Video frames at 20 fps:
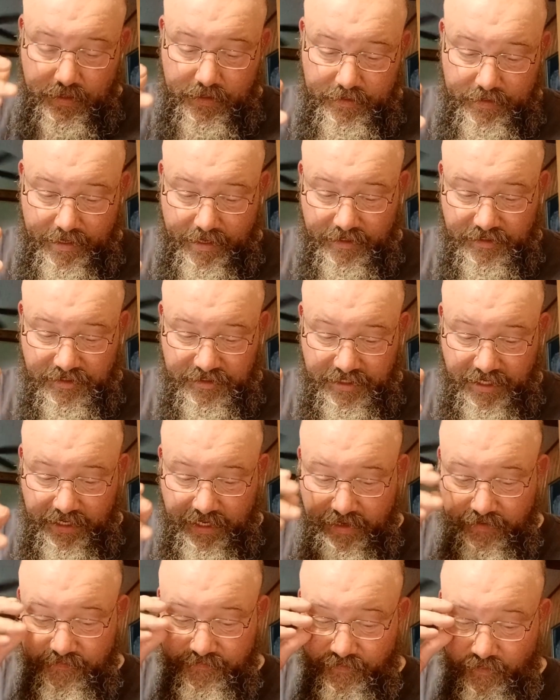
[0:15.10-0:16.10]
Yeah,
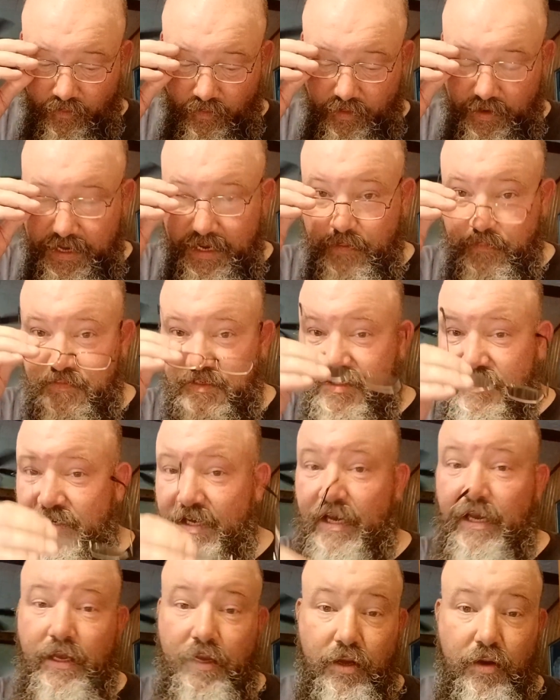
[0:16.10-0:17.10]
CD4
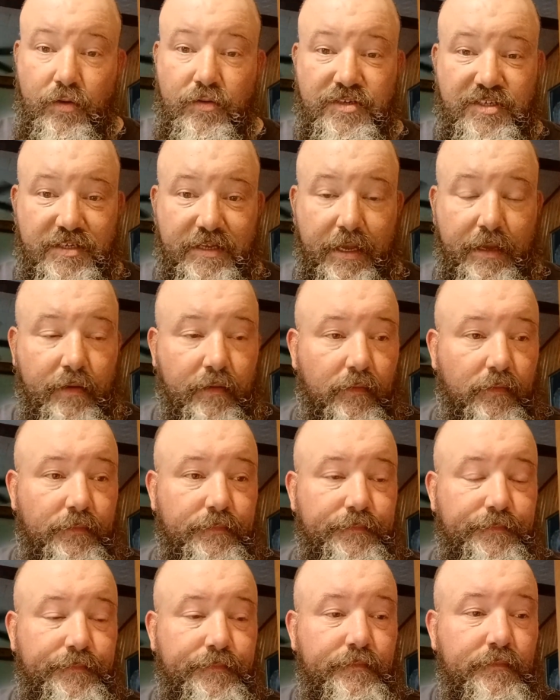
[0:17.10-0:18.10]
MCU
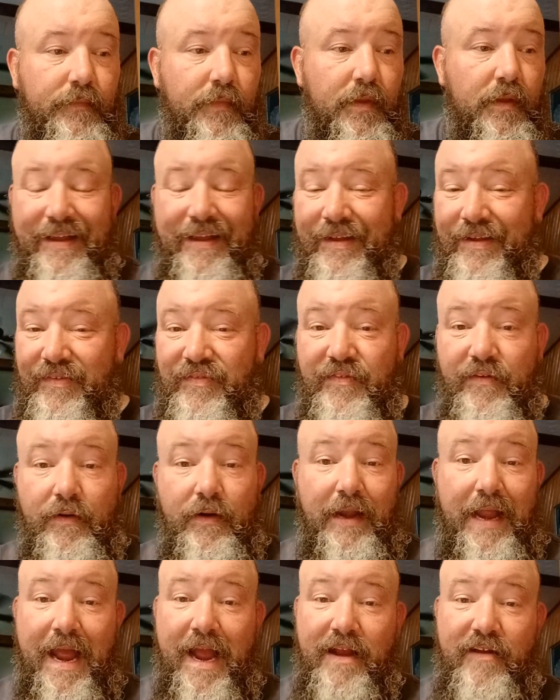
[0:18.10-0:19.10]
steel. For
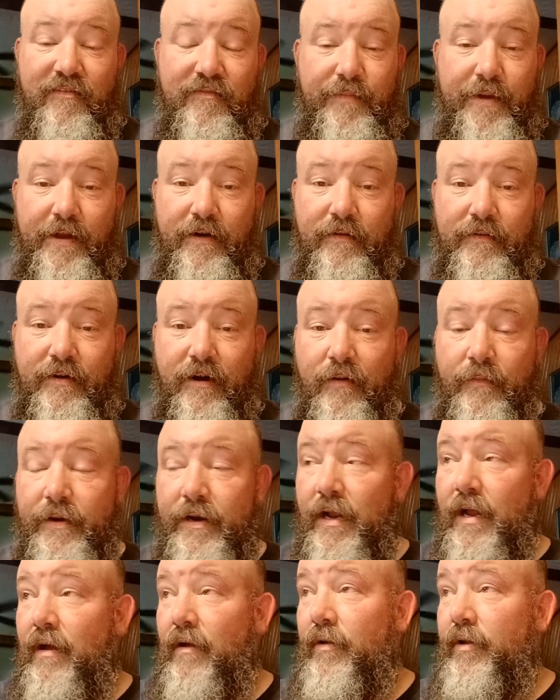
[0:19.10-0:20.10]
lack of better
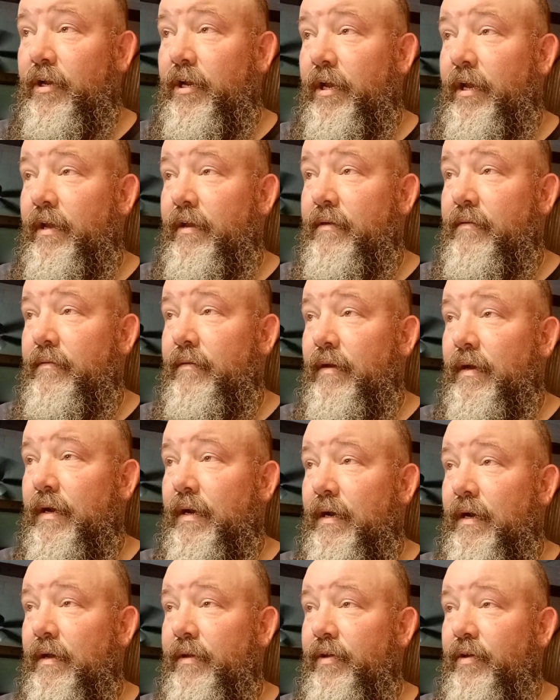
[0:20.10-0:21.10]
terminology,
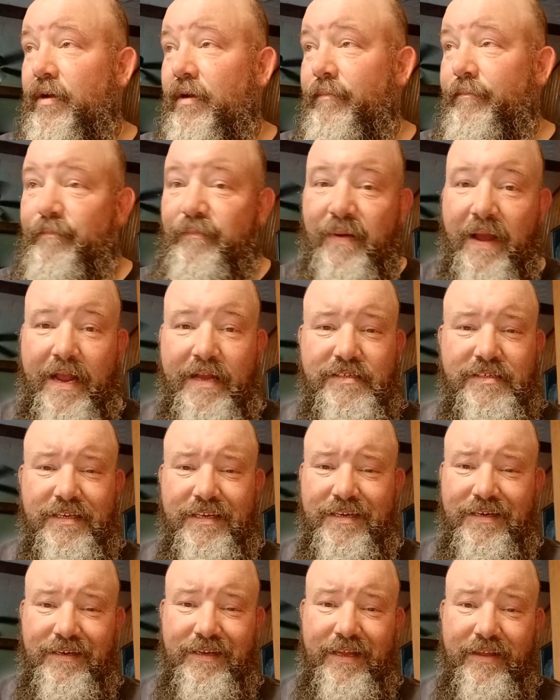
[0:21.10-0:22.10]
you can
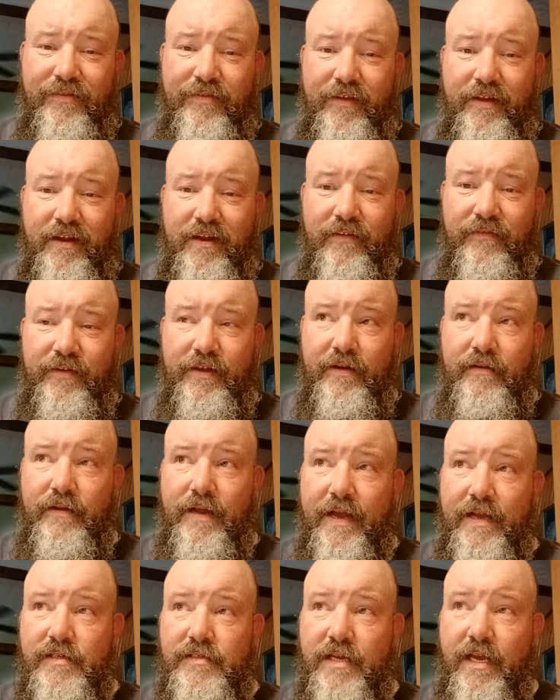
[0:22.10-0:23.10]
basically think of it
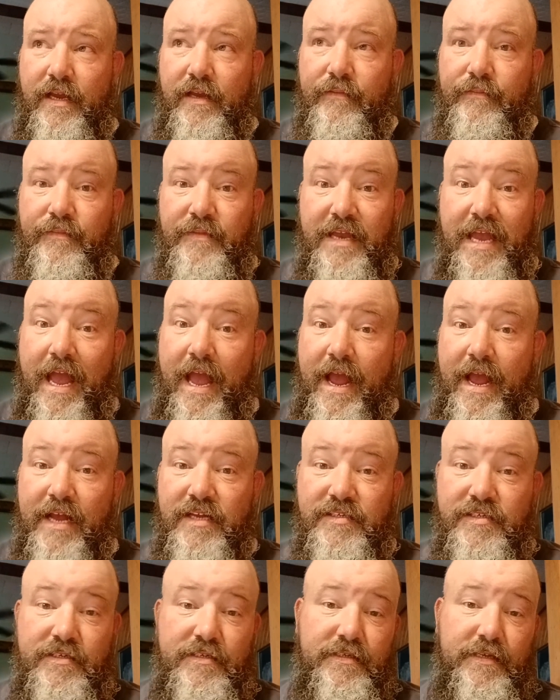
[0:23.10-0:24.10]
as a
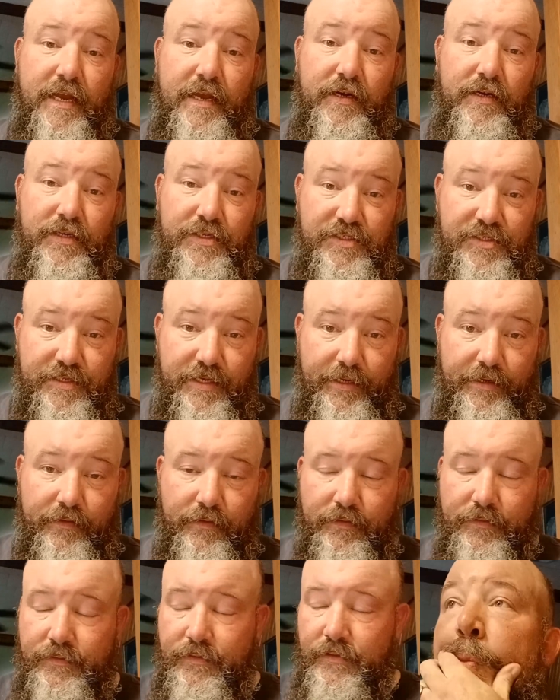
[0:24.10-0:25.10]
cast stainless steel.
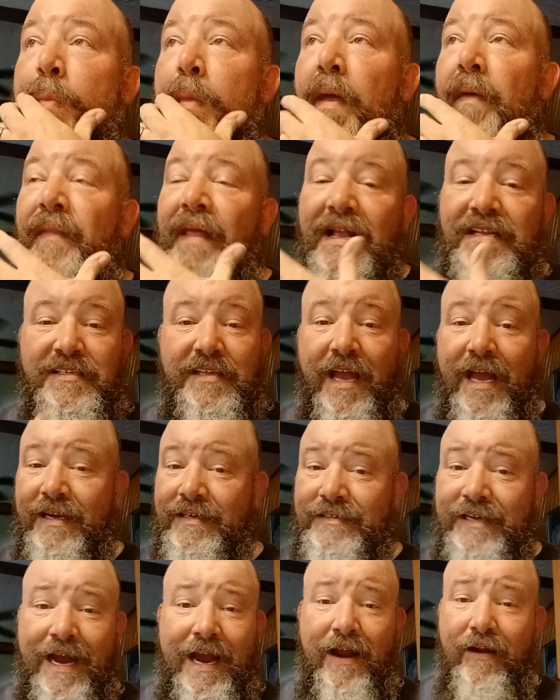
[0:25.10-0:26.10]
And that's not
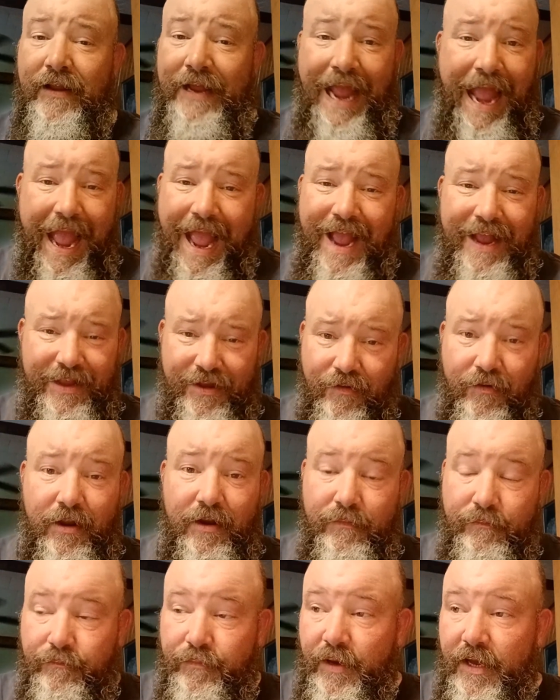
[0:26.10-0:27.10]
entirely
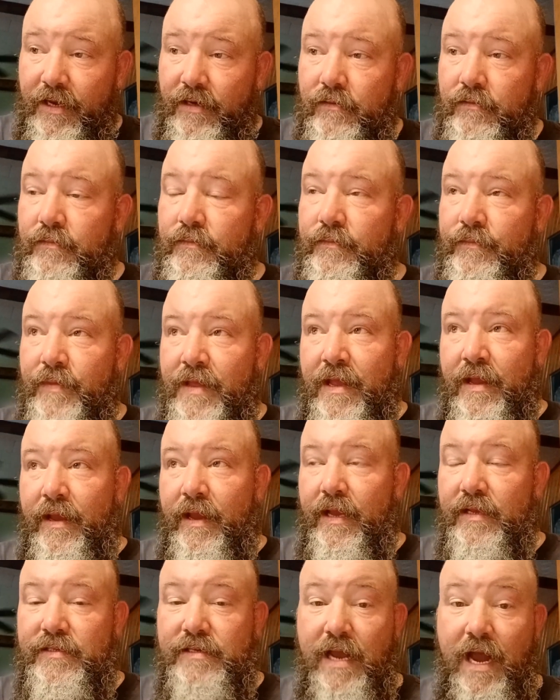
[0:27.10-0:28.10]
accurate, but
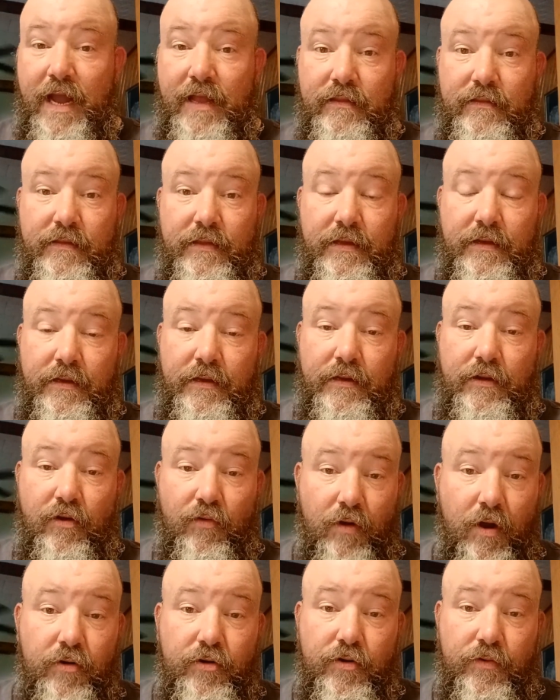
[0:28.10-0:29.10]
it's got the
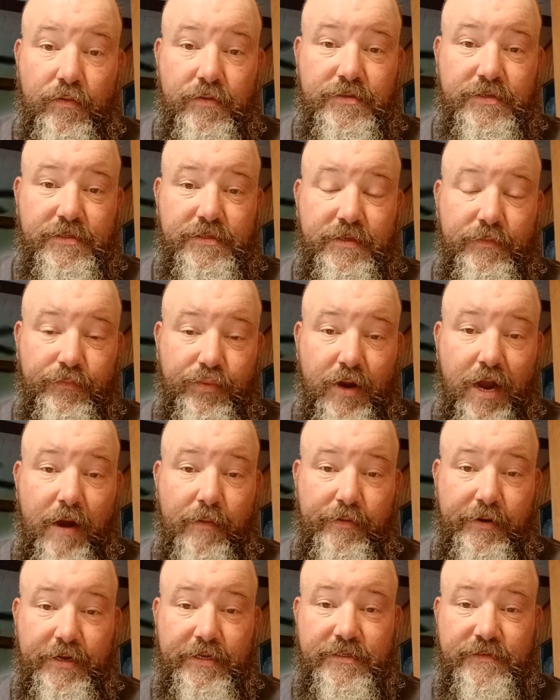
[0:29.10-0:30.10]
corrosion resistant
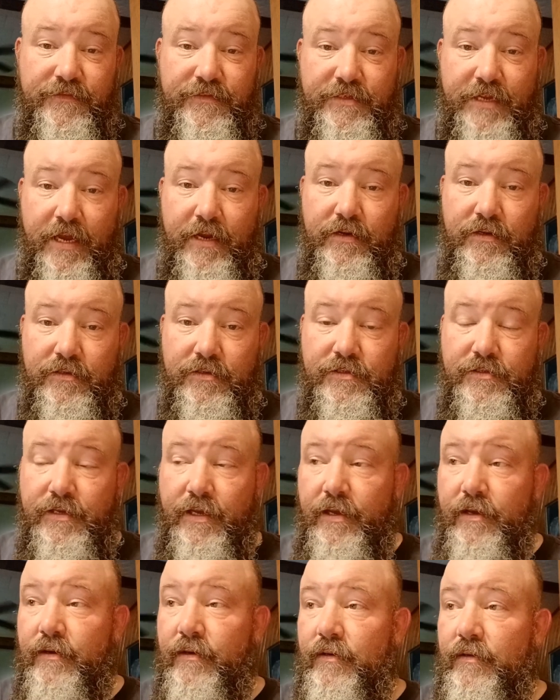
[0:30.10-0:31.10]
properties of stainless
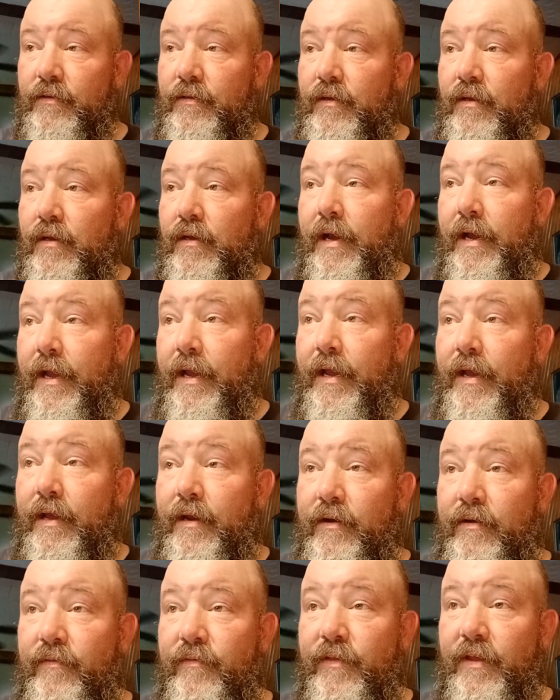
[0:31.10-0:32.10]
steel
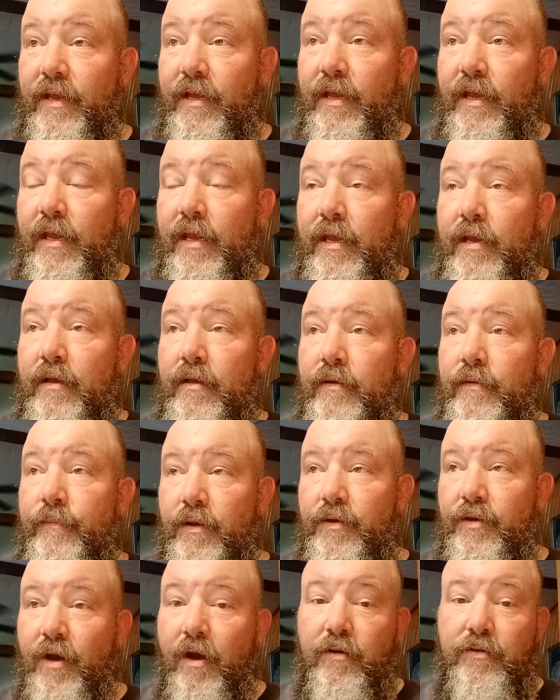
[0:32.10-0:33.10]
and the
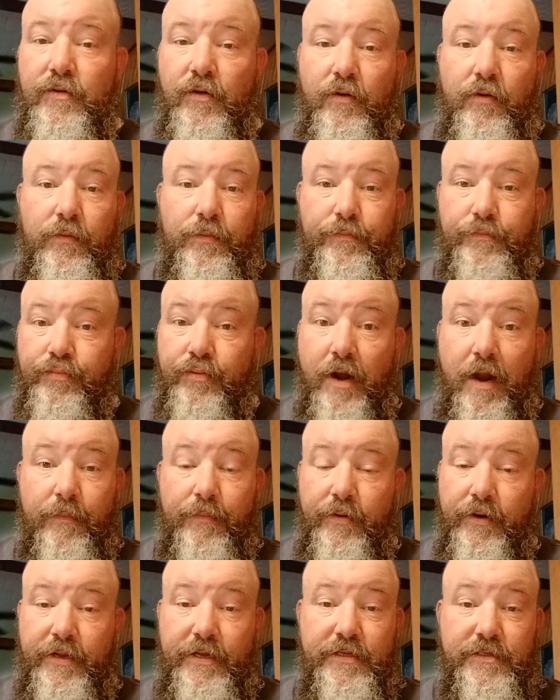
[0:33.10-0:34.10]
ductile
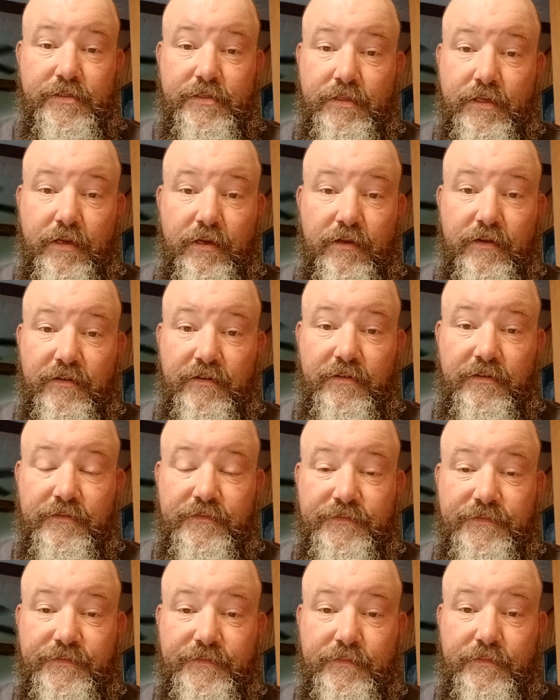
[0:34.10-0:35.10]
properties
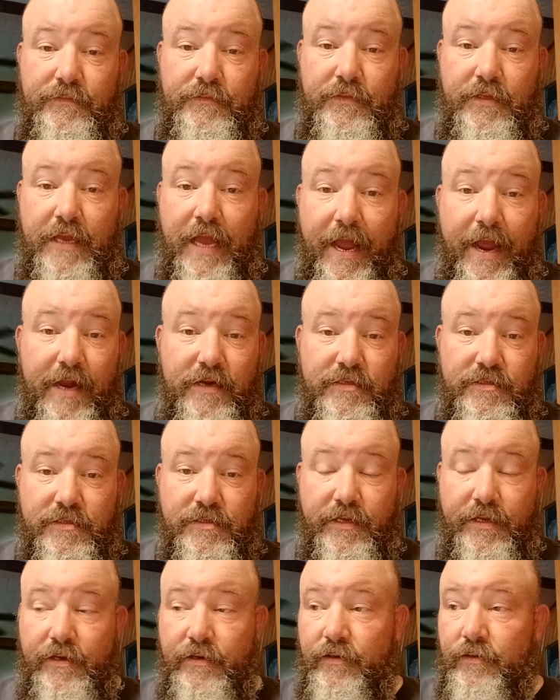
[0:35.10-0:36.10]
of cast
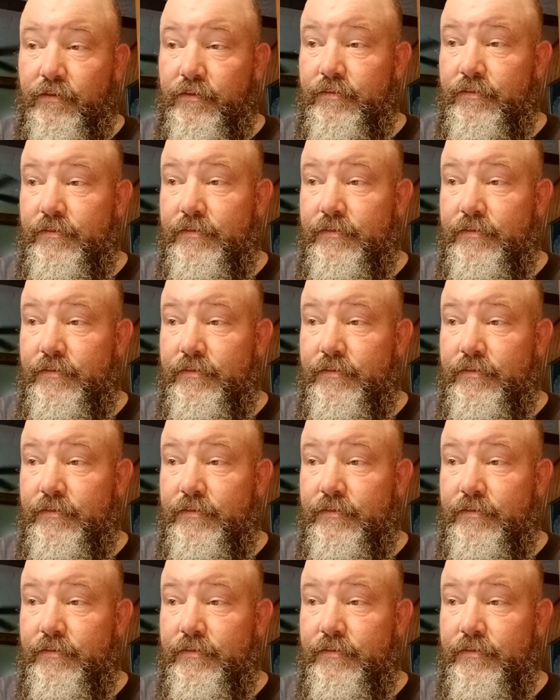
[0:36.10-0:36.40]
steel.